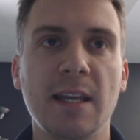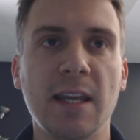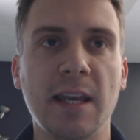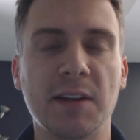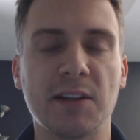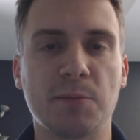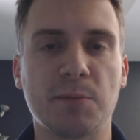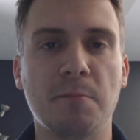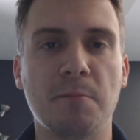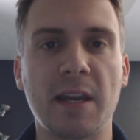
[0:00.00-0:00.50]

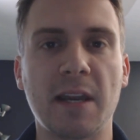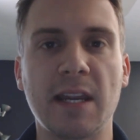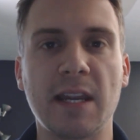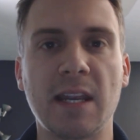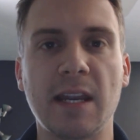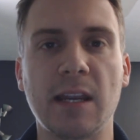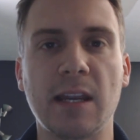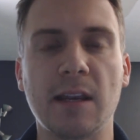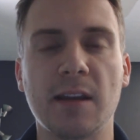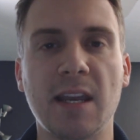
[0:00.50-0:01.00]
in as
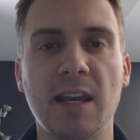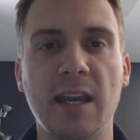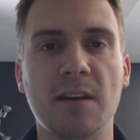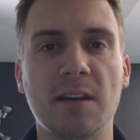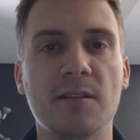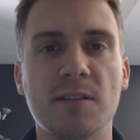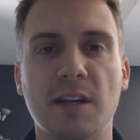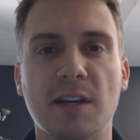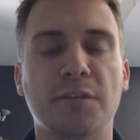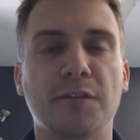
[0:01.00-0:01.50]
many
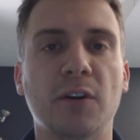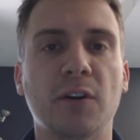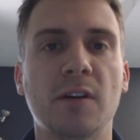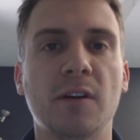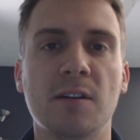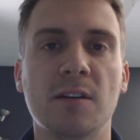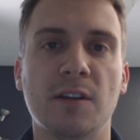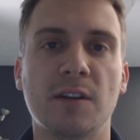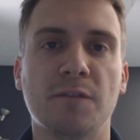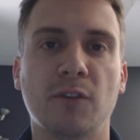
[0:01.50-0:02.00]

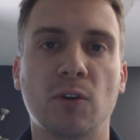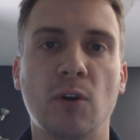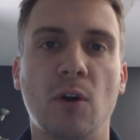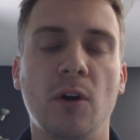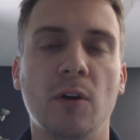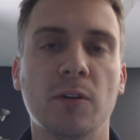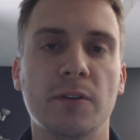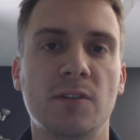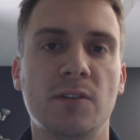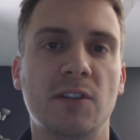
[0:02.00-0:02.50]
indifferent and
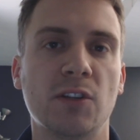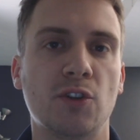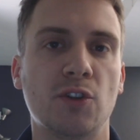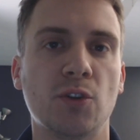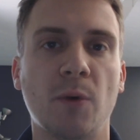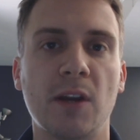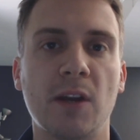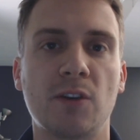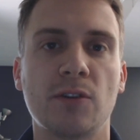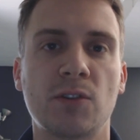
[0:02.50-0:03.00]
difficult
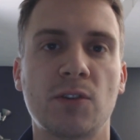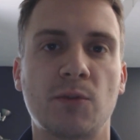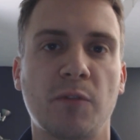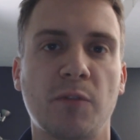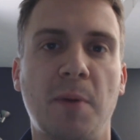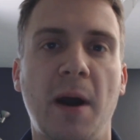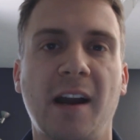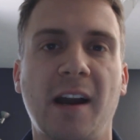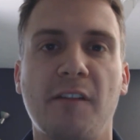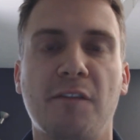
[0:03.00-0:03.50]
situations.
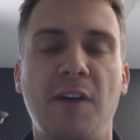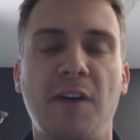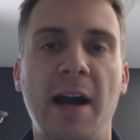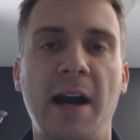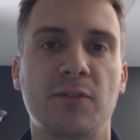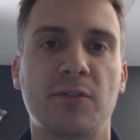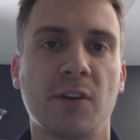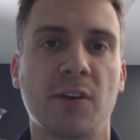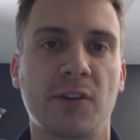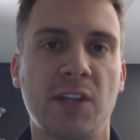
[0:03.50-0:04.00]
With pocket
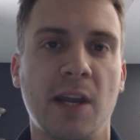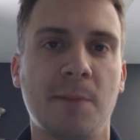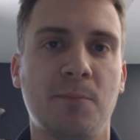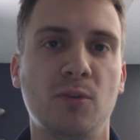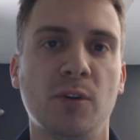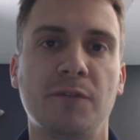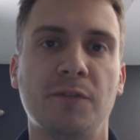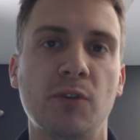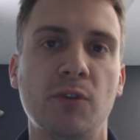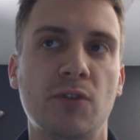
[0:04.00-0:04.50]
fives, for
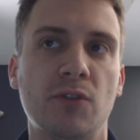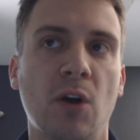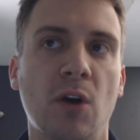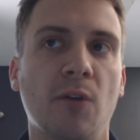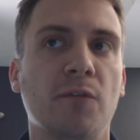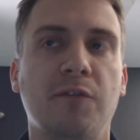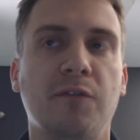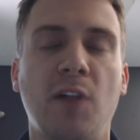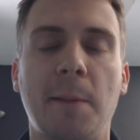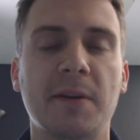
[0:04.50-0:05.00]
example, if you
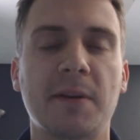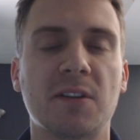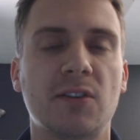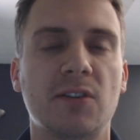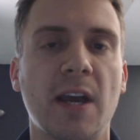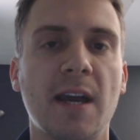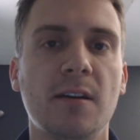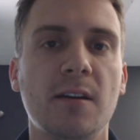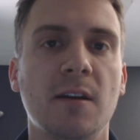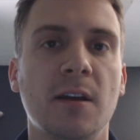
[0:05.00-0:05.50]
don't flop a
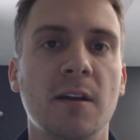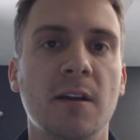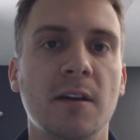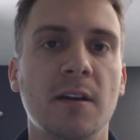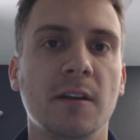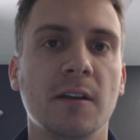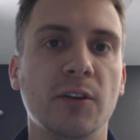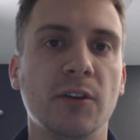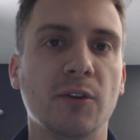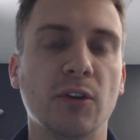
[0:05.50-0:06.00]
set,
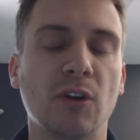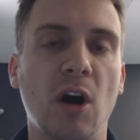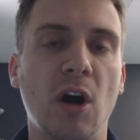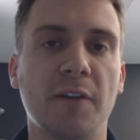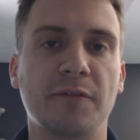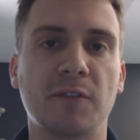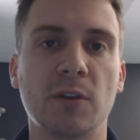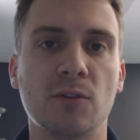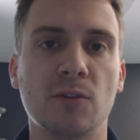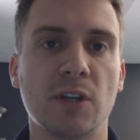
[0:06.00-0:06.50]
you can
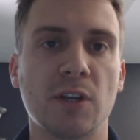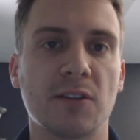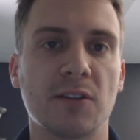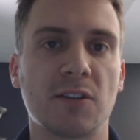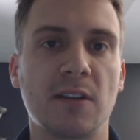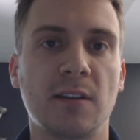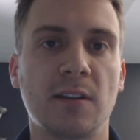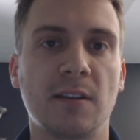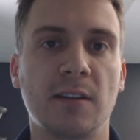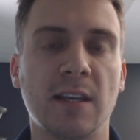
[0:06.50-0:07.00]
often
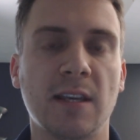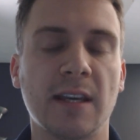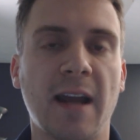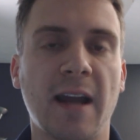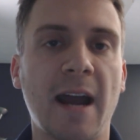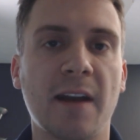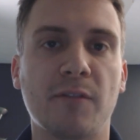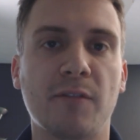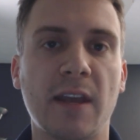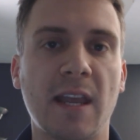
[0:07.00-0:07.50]
just get
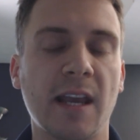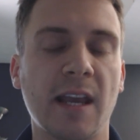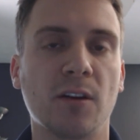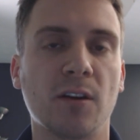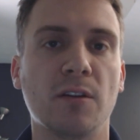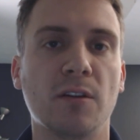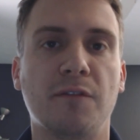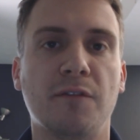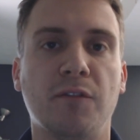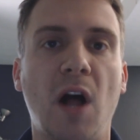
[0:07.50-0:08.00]
out of the
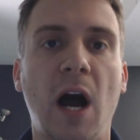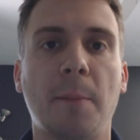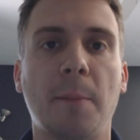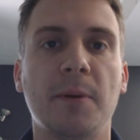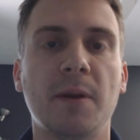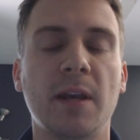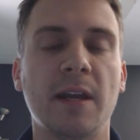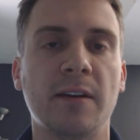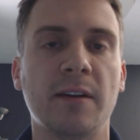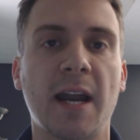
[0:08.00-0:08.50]
hand on the flop
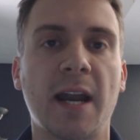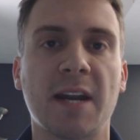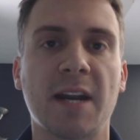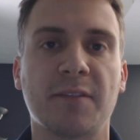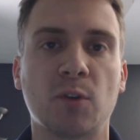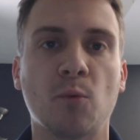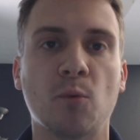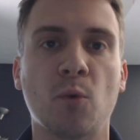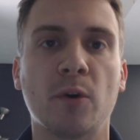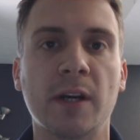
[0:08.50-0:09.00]
and not
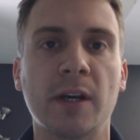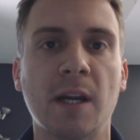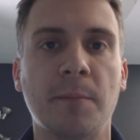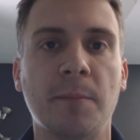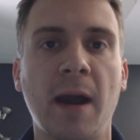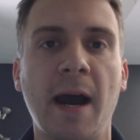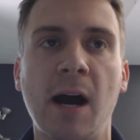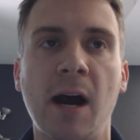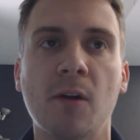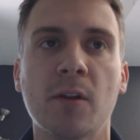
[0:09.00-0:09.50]
have to worry
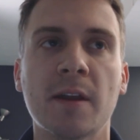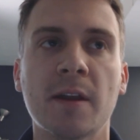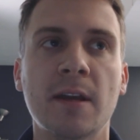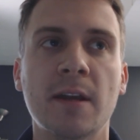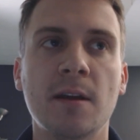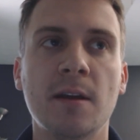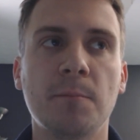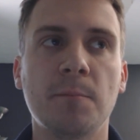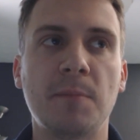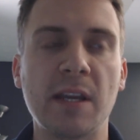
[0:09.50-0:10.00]
about
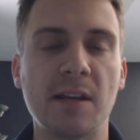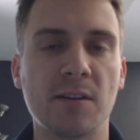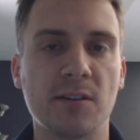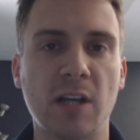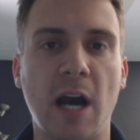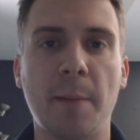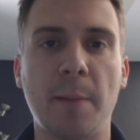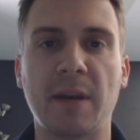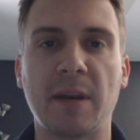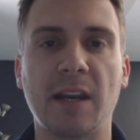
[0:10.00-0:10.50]
being
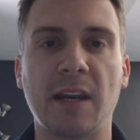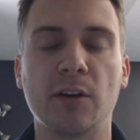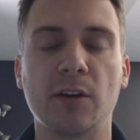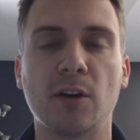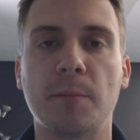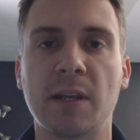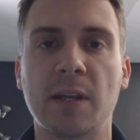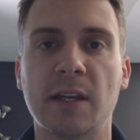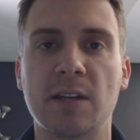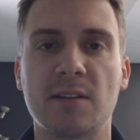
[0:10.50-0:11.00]
dominated
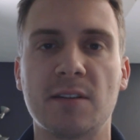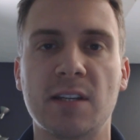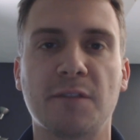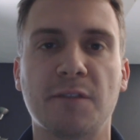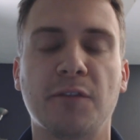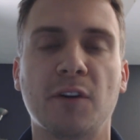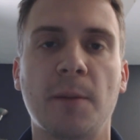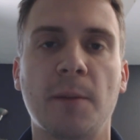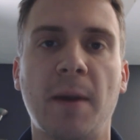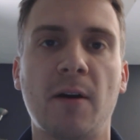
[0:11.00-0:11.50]
or being
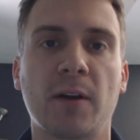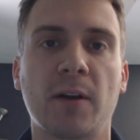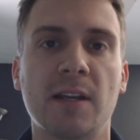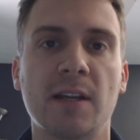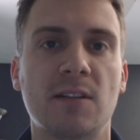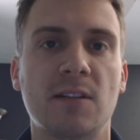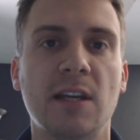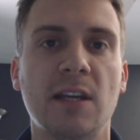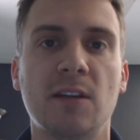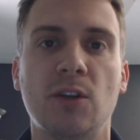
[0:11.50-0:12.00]
indifferent about
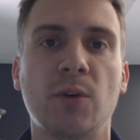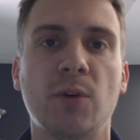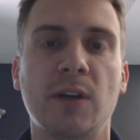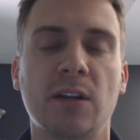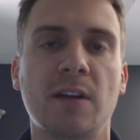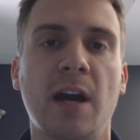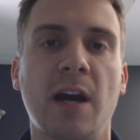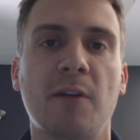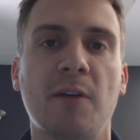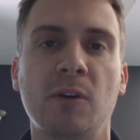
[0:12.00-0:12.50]
continuing
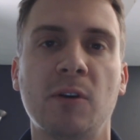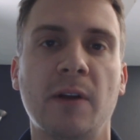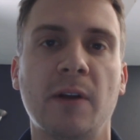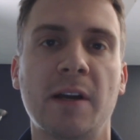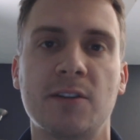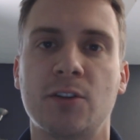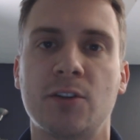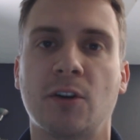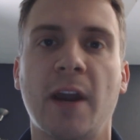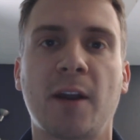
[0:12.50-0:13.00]
and not
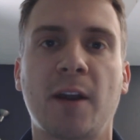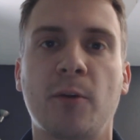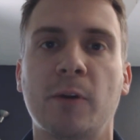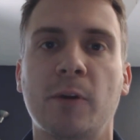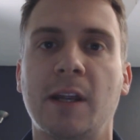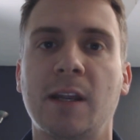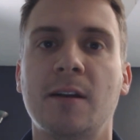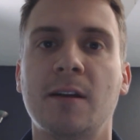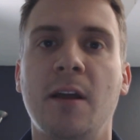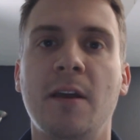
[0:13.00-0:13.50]
realizing your
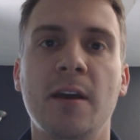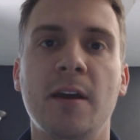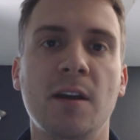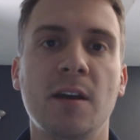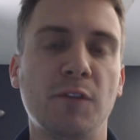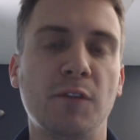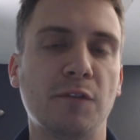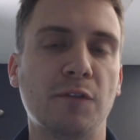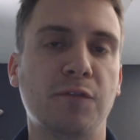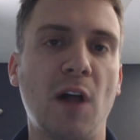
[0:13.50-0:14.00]
equity.
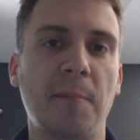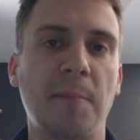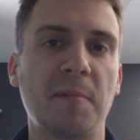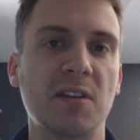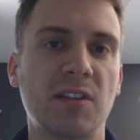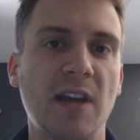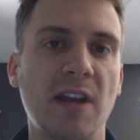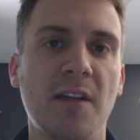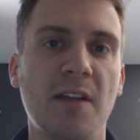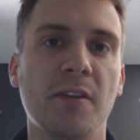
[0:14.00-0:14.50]
If you flop a
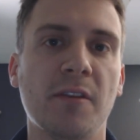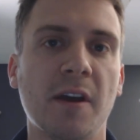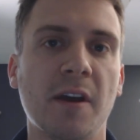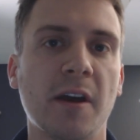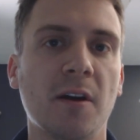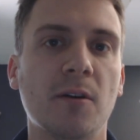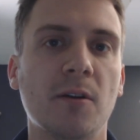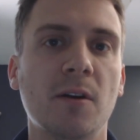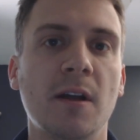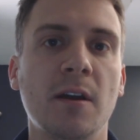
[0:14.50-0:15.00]
set,
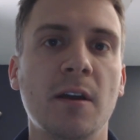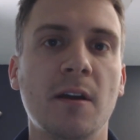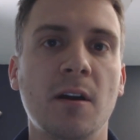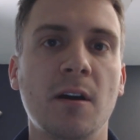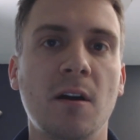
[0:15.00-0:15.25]
though,